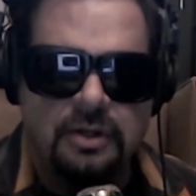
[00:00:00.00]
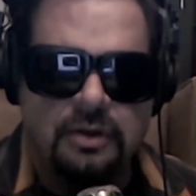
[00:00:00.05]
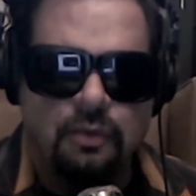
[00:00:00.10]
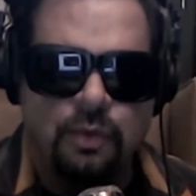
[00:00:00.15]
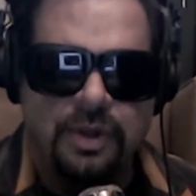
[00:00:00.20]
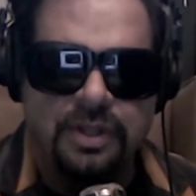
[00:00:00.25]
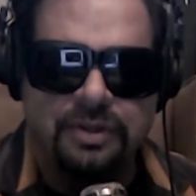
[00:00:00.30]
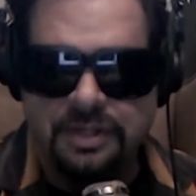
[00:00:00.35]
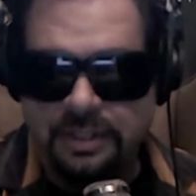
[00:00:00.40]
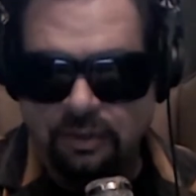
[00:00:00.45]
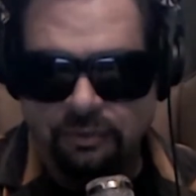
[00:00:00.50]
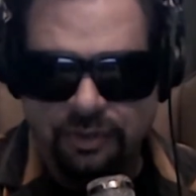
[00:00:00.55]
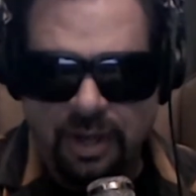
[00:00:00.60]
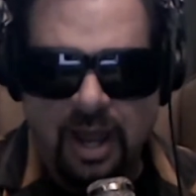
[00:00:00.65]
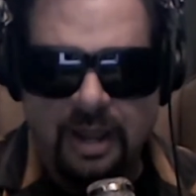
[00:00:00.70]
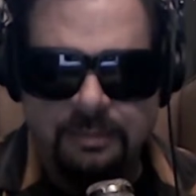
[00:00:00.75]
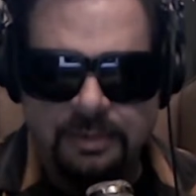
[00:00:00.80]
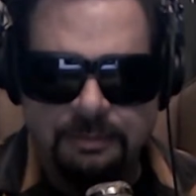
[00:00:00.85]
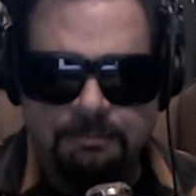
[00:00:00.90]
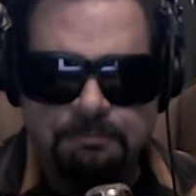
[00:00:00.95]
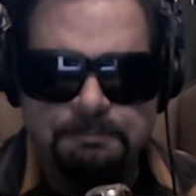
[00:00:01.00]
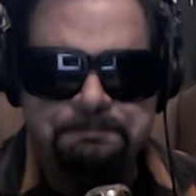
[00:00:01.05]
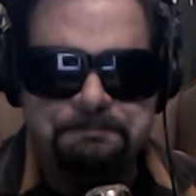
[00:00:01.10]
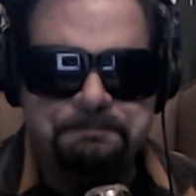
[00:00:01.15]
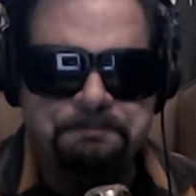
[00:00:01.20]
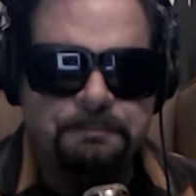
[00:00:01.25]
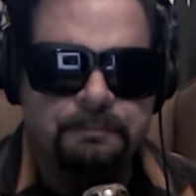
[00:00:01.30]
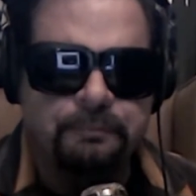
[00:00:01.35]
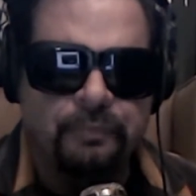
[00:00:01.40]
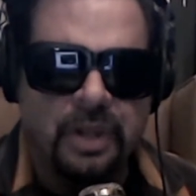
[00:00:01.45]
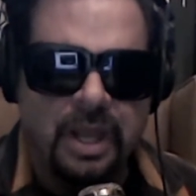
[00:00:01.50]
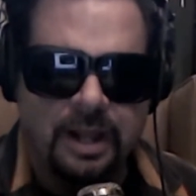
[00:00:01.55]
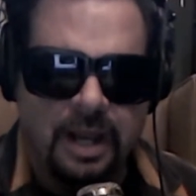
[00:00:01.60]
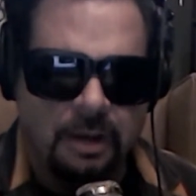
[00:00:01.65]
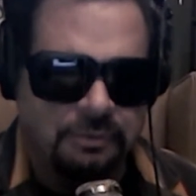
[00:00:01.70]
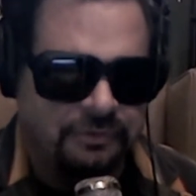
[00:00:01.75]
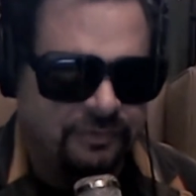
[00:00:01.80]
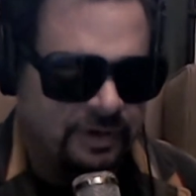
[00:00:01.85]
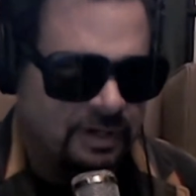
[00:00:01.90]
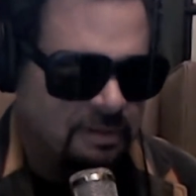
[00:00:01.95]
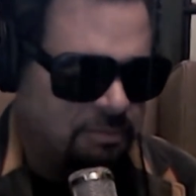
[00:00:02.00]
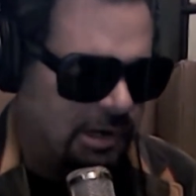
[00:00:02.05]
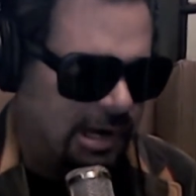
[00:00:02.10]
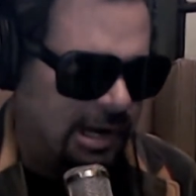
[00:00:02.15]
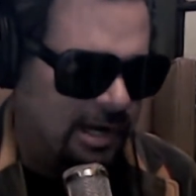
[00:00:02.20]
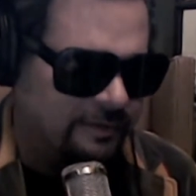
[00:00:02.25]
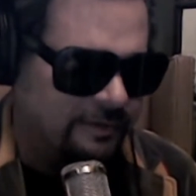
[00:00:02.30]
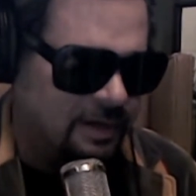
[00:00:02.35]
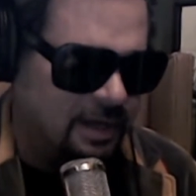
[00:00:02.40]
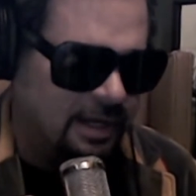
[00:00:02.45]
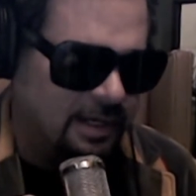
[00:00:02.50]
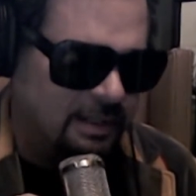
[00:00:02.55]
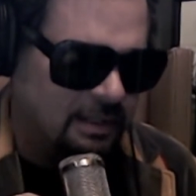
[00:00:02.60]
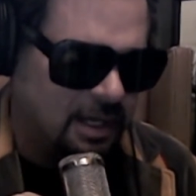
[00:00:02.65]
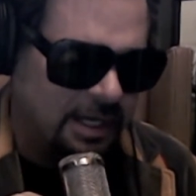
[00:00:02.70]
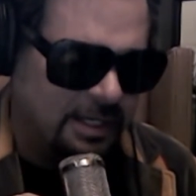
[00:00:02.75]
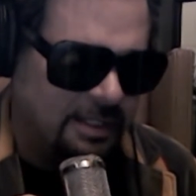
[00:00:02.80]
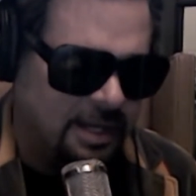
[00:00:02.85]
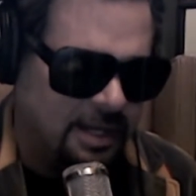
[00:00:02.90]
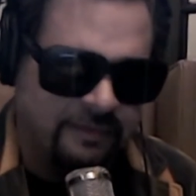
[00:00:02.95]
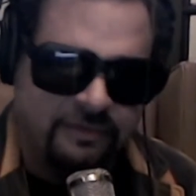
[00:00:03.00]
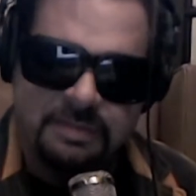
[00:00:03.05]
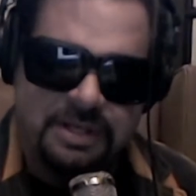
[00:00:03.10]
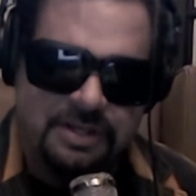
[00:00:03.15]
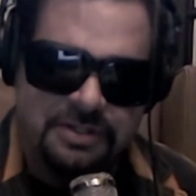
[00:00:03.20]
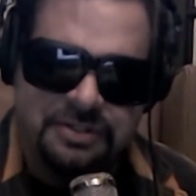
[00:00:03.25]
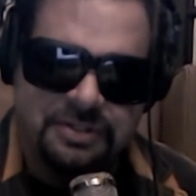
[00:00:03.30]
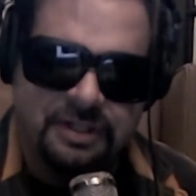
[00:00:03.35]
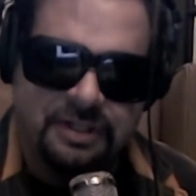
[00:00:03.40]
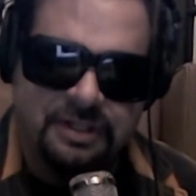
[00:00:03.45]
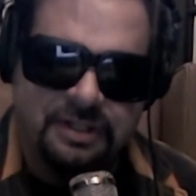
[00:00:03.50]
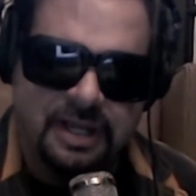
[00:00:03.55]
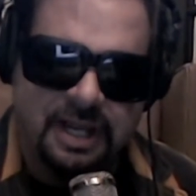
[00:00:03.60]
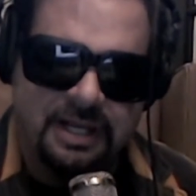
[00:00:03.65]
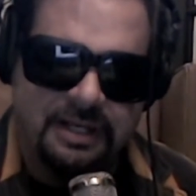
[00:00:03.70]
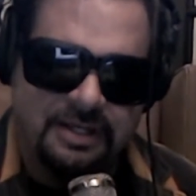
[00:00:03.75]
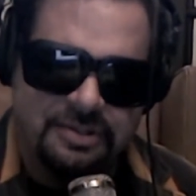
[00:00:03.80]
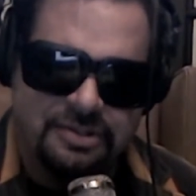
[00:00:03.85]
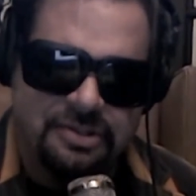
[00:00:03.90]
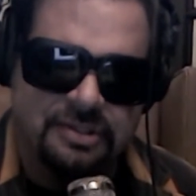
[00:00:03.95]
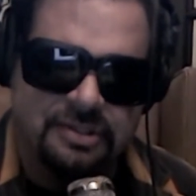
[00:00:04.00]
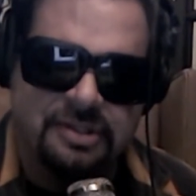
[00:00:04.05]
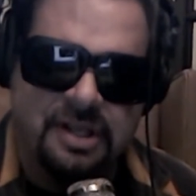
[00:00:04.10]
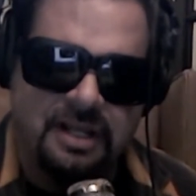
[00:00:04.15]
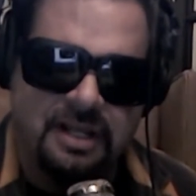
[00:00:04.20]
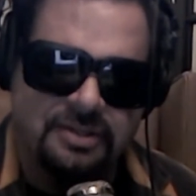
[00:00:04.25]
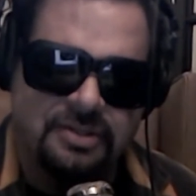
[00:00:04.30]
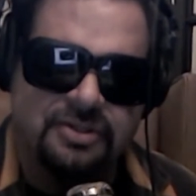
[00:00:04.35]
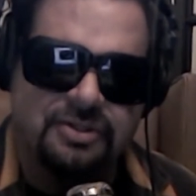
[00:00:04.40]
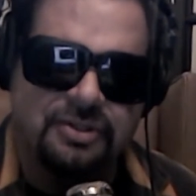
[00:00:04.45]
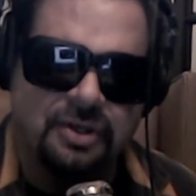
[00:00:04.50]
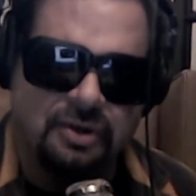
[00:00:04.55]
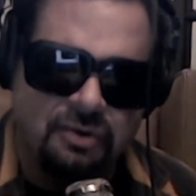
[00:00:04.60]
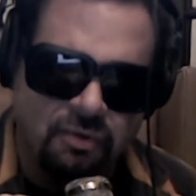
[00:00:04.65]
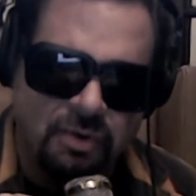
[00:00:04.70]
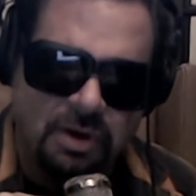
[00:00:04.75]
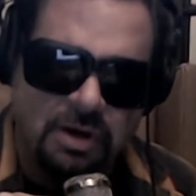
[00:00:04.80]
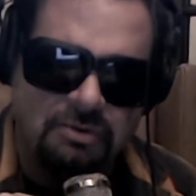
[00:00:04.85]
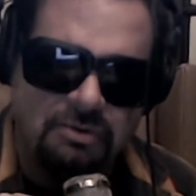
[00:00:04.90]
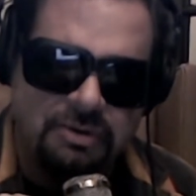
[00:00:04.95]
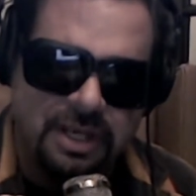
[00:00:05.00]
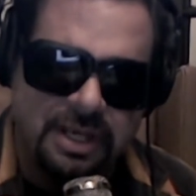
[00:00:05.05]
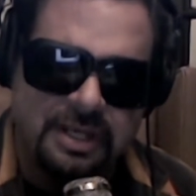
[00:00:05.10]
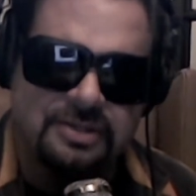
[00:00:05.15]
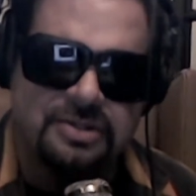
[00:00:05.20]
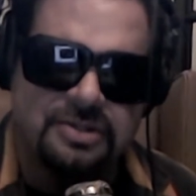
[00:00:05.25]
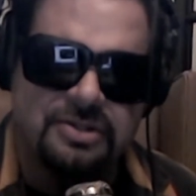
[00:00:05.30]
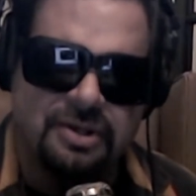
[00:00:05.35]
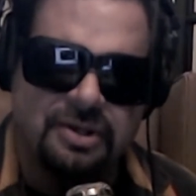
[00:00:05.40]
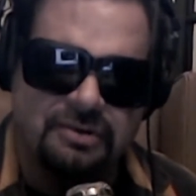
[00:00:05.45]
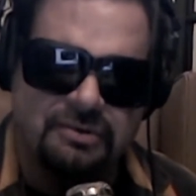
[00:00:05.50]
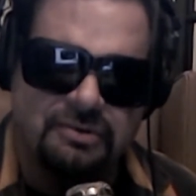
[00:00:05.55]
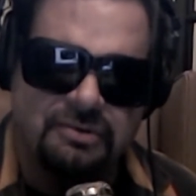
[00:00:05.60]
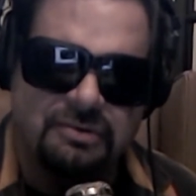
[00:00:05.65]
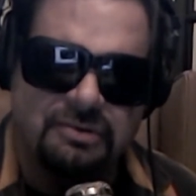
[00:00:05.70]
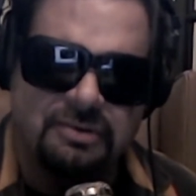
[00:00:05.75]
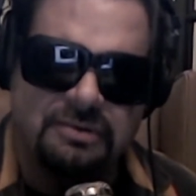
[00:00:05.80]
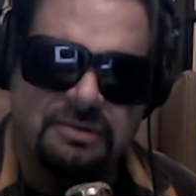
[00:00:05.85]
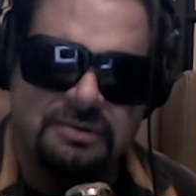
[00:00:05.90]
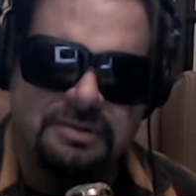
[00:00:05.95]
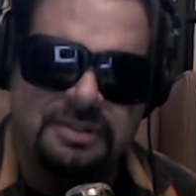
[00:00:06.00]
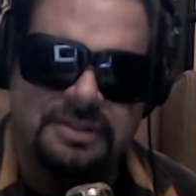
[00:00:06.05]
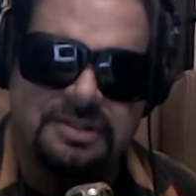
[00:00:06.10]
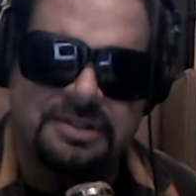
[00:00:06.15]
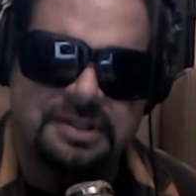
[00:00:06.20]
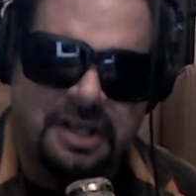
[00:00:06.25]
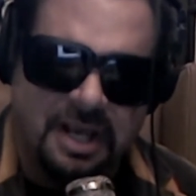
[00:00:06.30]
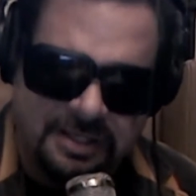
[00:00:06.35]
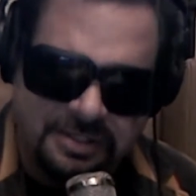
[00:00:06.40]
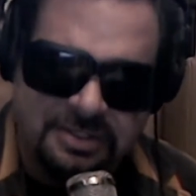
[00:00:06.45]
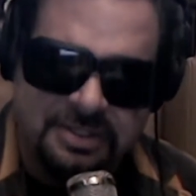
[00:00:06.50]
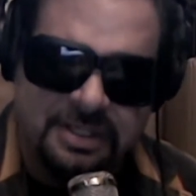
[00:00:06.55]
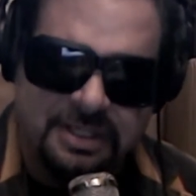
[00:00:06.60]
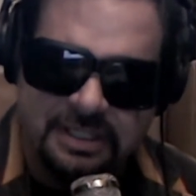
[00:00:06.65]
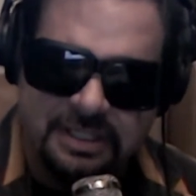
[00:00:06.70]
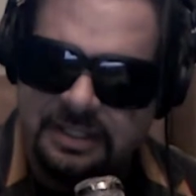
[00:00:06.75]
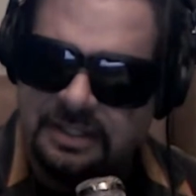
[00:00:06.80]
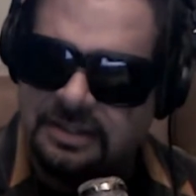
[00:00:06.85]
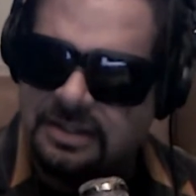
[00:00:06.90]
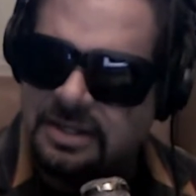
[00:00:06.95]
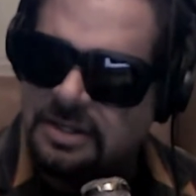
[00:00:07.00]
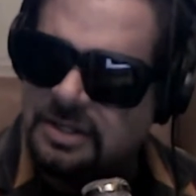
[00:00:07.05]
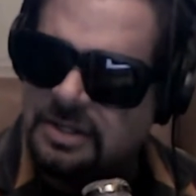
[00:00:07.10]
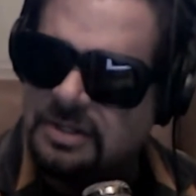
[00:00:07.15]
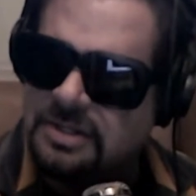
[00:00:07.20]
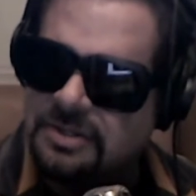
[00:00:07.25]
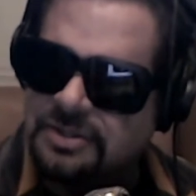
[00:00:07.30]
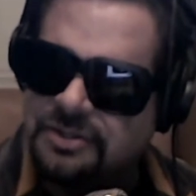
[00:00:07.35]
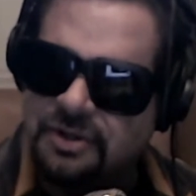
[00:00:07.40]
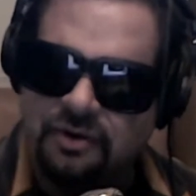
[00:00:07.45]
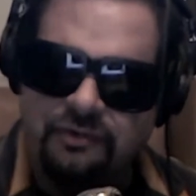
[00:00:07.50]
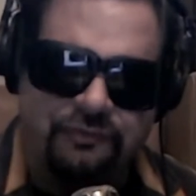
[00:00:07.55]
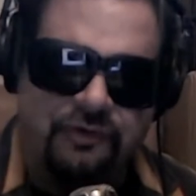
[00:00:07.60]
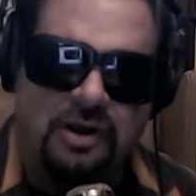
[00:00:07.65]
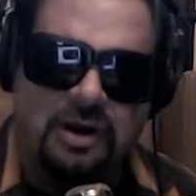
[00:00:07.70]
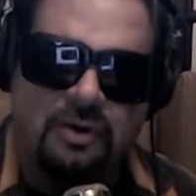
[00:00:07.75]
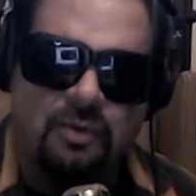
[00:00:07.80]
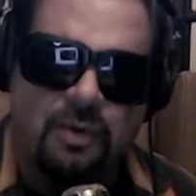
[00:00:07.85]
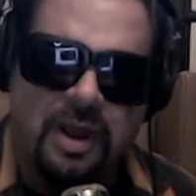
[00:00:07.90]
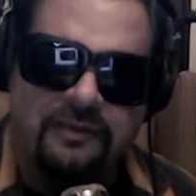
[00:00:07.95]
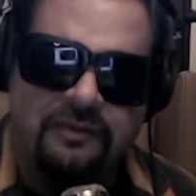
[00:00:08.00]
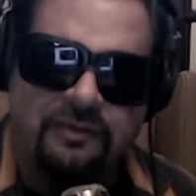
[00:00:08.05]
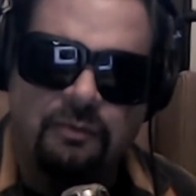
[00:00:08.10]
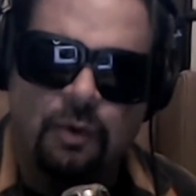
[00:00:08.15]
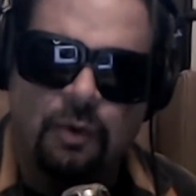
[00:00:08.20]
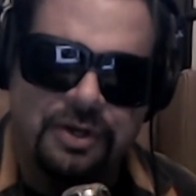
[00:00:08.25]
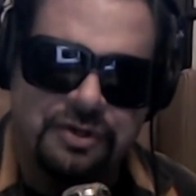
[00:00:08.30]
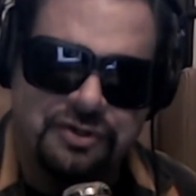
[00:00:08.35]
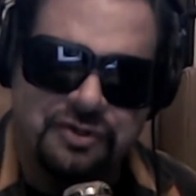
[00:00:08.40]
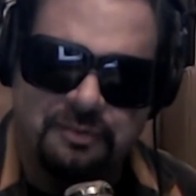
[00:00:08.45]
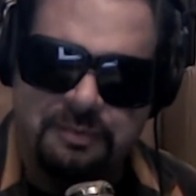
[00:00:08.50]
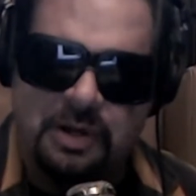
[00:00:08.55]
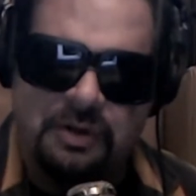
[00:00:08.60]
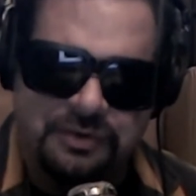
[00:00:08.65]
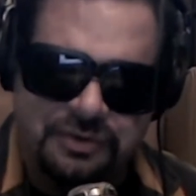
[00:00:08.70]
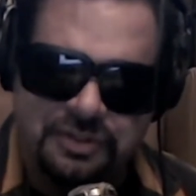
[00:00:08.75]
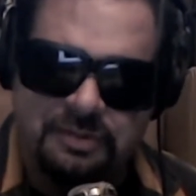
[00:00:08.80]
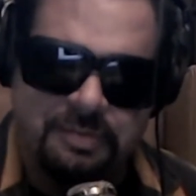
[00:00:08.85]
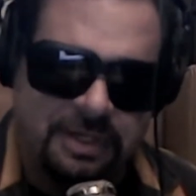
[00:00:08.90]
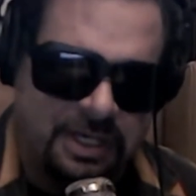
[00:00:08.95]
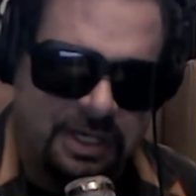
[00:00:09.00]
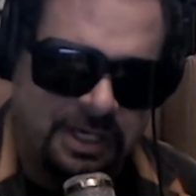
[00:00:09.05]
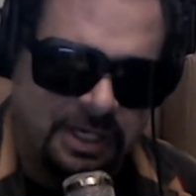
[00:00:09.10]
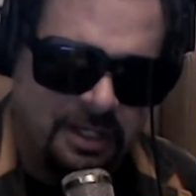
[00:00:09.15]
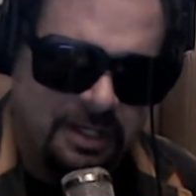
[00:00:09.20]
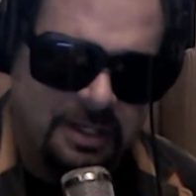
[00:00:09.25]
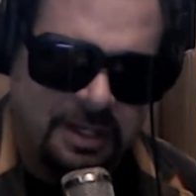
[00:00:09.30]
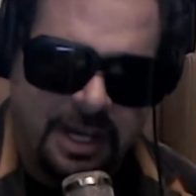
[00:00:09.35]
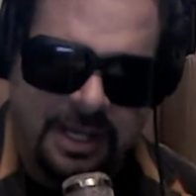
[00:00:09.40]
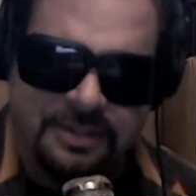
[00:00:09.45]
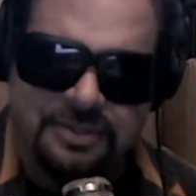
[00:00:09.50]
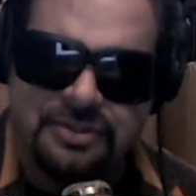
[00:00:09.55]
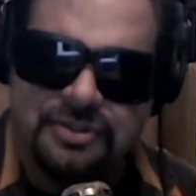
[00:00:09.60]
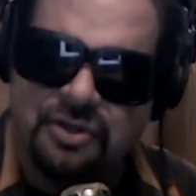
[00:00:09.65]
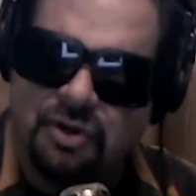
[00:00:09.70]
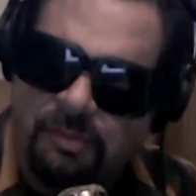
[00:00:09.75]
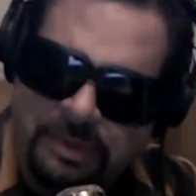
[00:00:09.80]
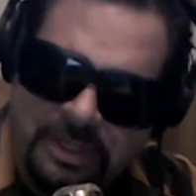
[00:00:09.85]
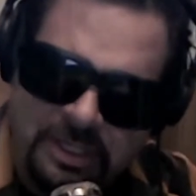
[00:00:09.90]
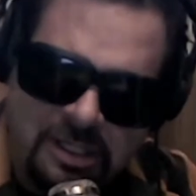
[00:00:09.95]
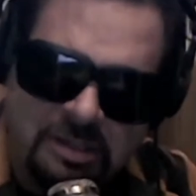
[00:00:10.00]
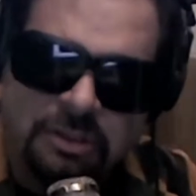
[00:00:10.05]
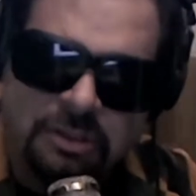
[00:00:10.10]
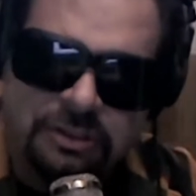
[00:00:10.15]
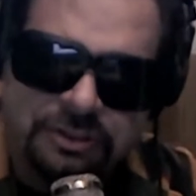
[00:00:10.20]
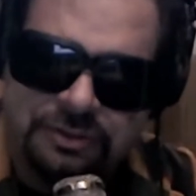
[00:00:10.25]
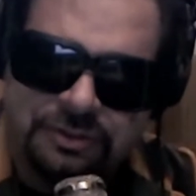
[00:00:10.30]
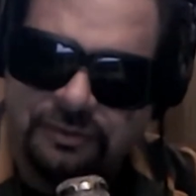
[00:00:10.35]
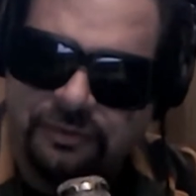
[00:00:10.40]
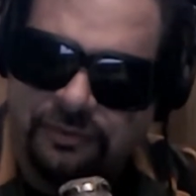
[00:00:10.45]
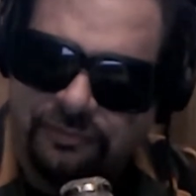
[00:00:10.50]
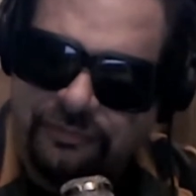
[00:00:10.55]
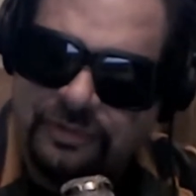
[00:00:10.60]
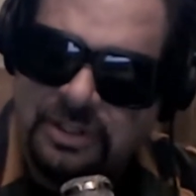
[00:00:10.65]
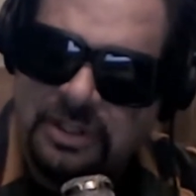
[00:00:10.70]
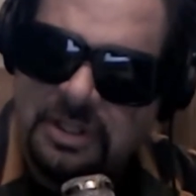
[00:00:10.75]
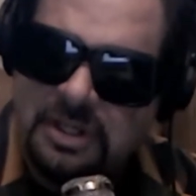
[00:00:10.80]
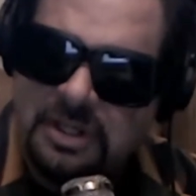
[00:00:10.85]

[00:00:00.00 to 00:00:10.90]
with Neil Diamond, and I was very proud of it, and I never missed it. And it's just gotten so woke and so disgusting and so far away from what it's supposed to be, and so many commercials.